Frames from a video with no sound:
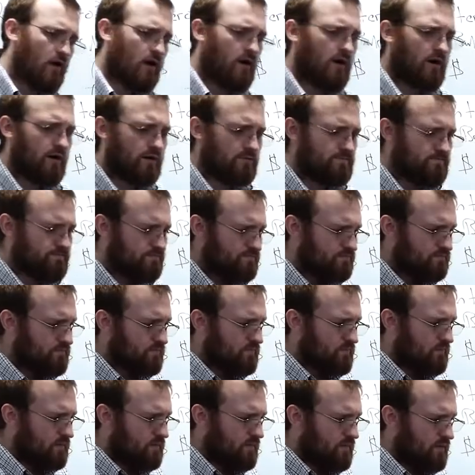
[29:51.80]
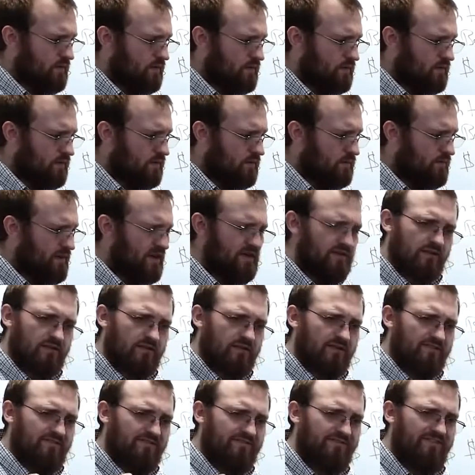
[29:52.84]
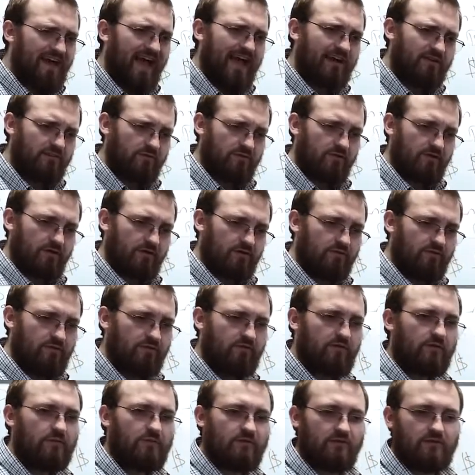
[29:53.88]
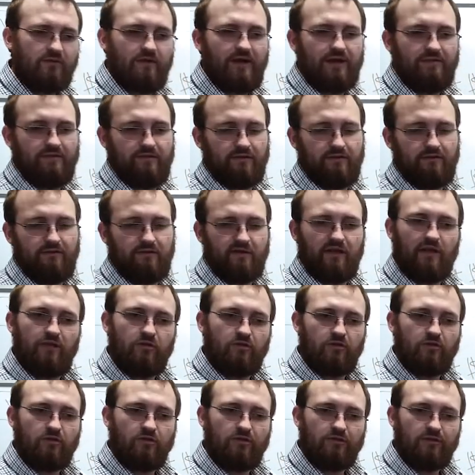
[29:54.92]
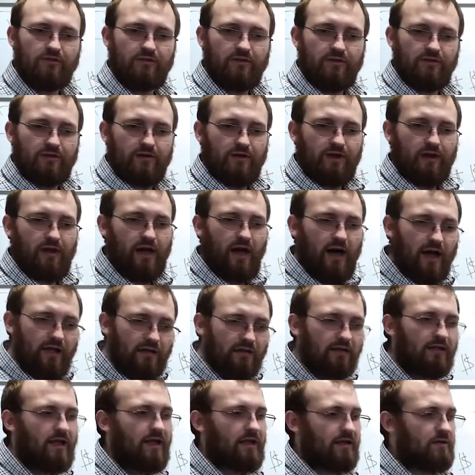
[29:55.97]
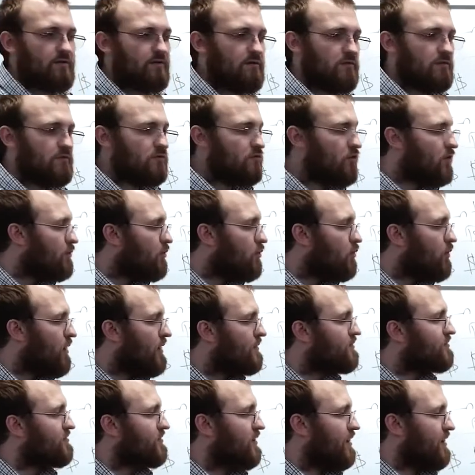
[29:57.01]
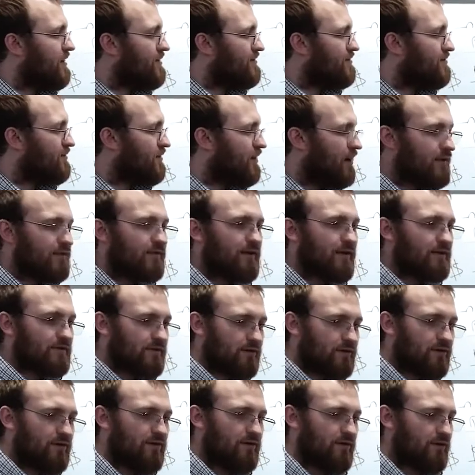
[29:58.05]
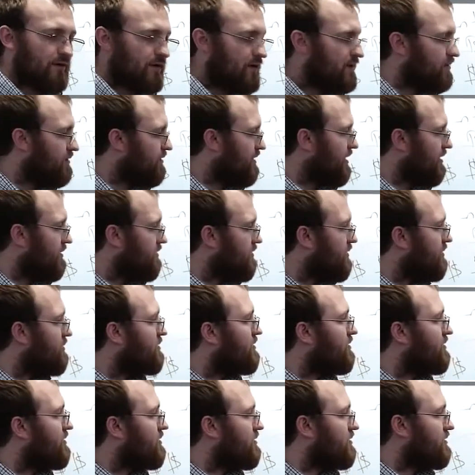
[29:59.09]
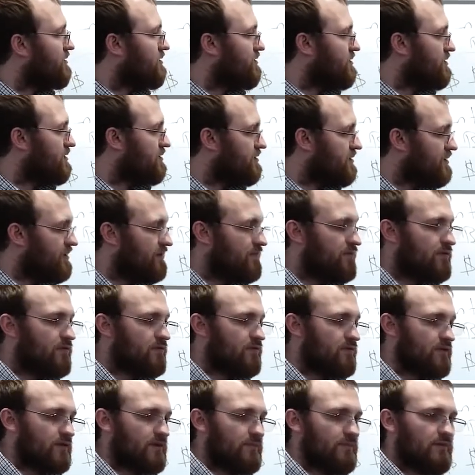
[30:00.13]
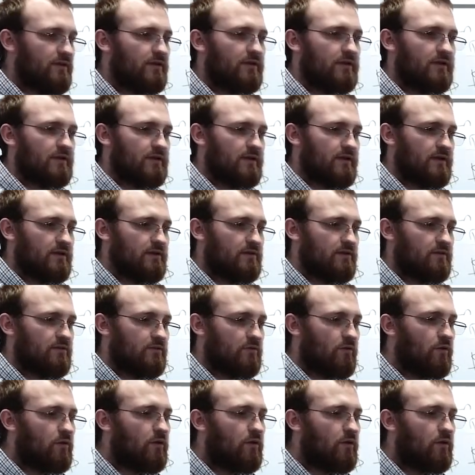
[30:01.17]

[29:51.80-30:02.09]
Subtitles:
are basically factories for cryptographic credentials. unlike normal websites or unlike the current internet, cryptocurrencies give you the ability to